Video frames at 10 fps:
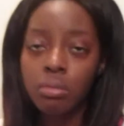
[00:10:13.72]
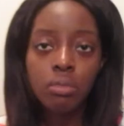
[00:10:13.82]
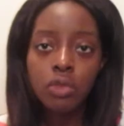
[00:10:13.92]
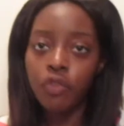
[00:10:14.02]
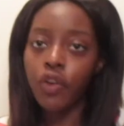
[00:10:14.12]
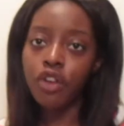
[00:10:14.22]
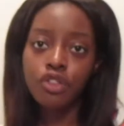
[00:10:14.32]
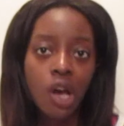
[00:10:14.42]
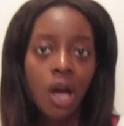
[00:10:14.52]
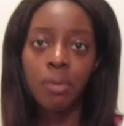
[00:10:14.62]
the first
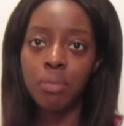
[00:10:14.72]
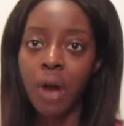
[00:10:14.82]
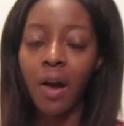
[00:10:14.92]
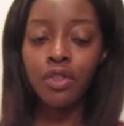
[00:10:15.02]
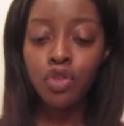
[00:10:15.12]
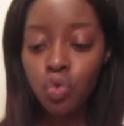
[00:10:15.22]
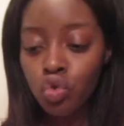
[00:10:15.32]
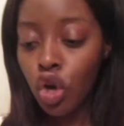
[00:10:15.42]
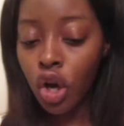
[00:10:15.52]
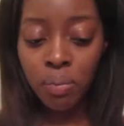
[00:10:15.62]
time it probably
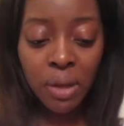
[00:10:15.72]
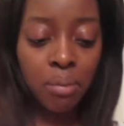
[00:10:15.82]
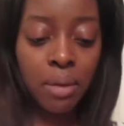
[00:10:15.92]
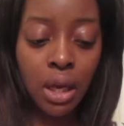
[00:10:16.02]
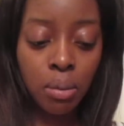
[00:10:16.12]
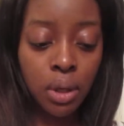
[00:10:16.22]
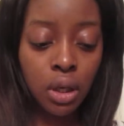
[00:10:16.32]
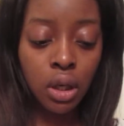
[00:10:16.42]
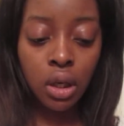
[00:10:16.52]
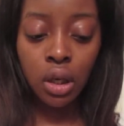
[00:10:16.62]
took me
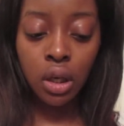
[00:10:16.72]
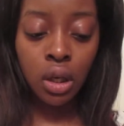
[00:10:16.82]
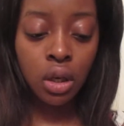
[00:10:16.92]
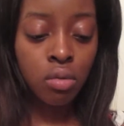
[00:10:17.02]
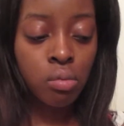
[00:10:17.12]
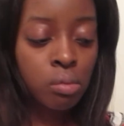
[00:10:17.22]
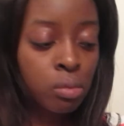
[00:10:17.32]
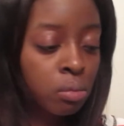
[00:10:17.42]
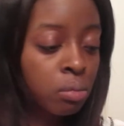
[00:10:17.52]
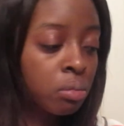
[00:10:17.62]
maybe
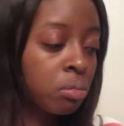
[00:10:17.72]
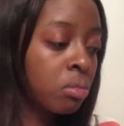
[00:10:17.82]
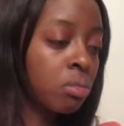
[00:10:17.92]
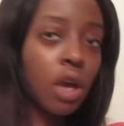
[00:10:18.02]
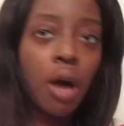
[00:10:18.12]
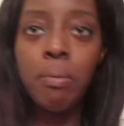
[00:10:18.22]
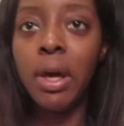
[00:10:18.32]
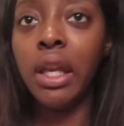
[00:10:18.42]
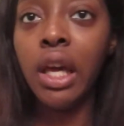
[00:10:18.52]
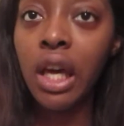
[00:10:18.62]
a
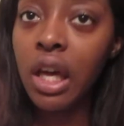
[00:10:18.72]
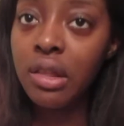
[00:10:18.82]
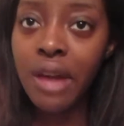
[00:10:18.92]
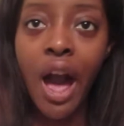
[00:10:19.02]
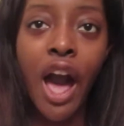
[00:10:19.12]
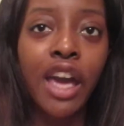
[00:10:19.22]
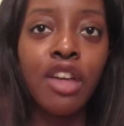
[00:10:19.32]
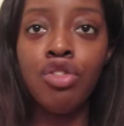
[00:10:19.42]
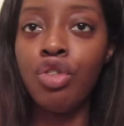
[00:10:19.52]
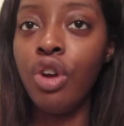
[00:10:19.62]
minute. Now I
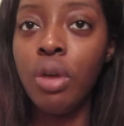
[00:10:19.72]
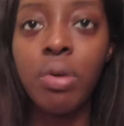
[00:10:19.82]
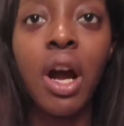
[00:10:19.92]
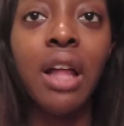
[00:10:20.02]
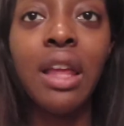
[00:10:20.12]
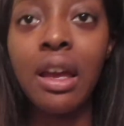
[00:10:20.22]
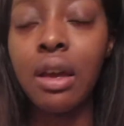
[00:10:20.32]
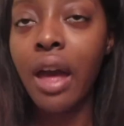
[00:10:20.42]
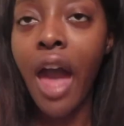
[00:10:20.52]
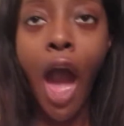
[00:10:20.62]
can do it in probably
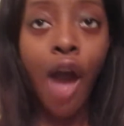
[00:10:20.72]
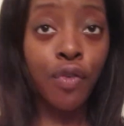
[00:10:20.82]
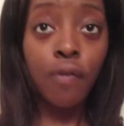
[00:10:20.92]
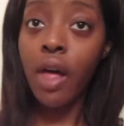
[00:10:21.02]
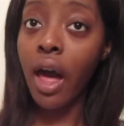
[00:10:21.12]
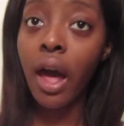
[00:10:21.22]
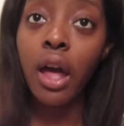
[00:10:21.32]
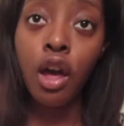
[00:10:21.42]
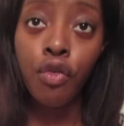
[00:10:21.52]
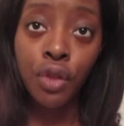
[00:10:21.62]
like half of that,
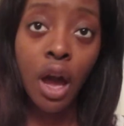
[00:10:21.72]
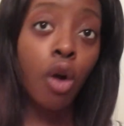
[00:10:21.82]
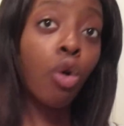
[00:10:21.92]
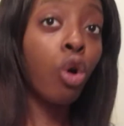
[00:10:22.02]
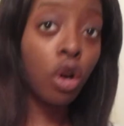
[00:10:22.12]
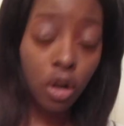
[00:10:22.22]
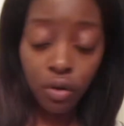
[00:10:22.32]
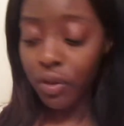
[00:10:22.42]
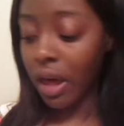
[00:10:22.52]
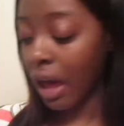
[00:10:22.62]
if not a quarter
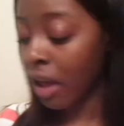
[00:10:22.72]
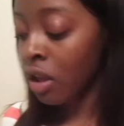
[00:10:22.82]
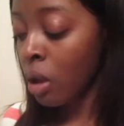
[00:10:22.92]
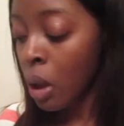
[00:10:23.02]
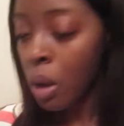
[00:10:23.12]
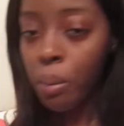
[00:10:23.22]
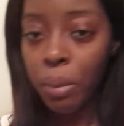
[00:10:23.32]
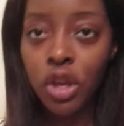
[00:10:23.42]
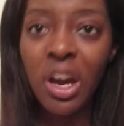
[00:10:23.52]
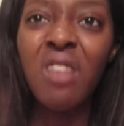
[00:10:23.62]
of that.
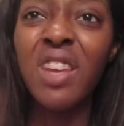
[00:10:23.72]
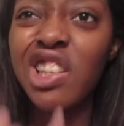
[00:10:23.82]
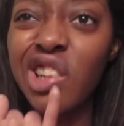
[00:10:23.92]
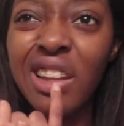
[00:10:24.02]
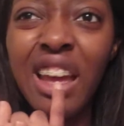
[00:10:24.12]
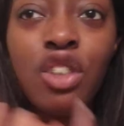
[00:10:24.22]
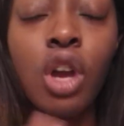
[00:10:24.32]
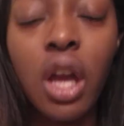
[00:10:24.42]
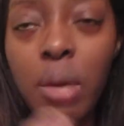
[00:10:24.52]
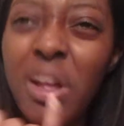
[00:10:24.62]
But you gotta make sure like your
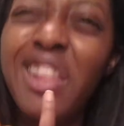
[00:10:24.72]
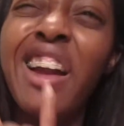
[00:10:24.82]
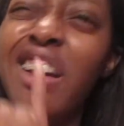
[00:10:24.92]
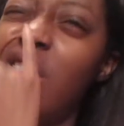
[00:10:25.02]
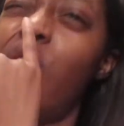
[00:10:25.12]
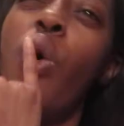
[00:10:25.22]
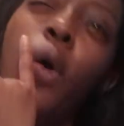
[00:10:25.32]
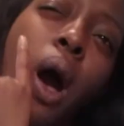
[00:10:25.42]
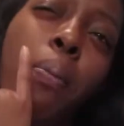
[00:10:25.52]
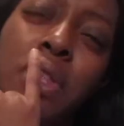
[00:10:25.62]
Inman line isn't
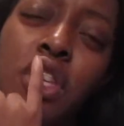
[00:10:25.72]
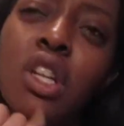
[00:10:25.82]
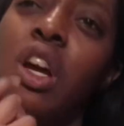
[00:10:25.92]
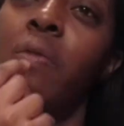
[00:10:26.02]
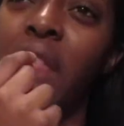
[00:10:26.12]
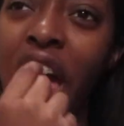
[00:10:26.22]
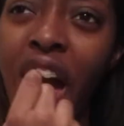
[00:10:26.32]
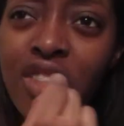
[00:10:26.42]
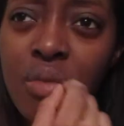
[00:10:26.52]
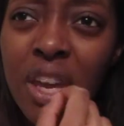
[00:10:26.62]
going up into the gum. They
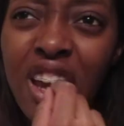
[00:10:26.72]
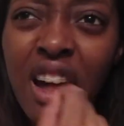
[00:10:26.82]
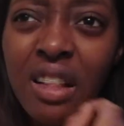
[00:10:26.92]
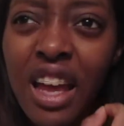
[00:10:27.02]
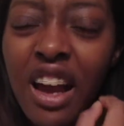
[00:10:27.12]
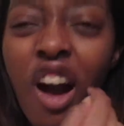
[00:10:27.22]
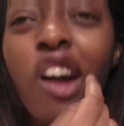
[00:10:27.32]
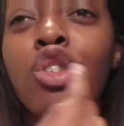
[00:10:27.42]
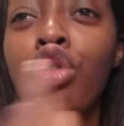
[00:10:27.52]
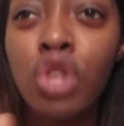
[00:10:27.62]
have to be kind of like
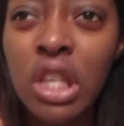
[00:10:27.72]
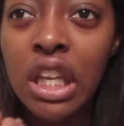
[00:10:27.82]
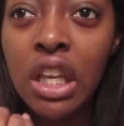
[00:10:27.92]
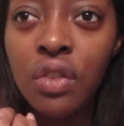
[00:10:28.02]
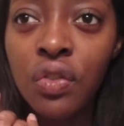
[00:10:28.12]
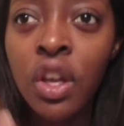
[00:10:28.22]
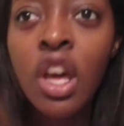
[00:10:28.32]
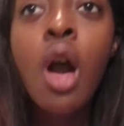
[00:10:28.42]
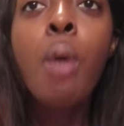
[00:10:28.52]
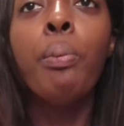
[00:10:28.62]
on your teeth.
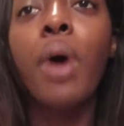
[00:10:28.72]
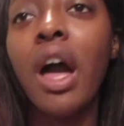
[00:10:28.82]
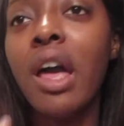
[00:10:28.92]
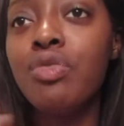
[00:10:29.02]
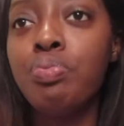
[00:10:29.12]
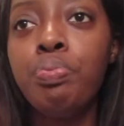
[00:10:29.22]
But it's